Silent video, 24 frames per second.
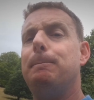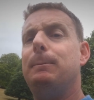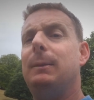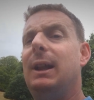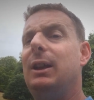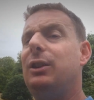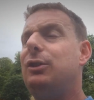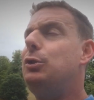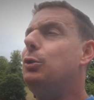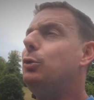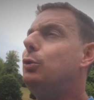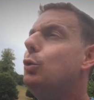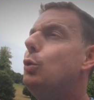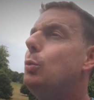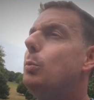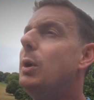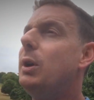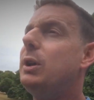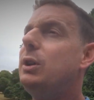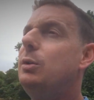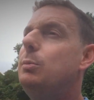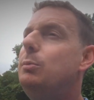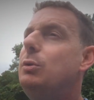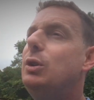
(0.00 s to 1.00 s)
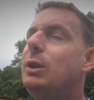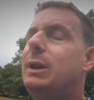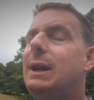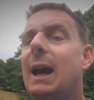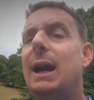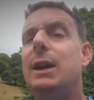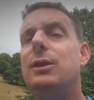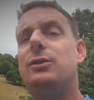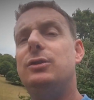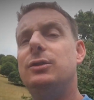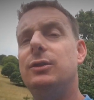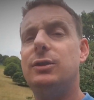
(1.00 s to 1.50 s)
Let's use all my
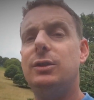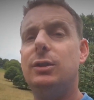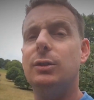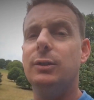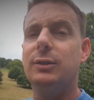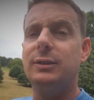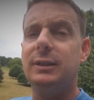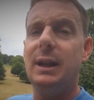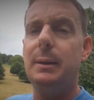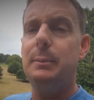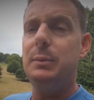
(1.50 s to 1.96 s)
communication skills.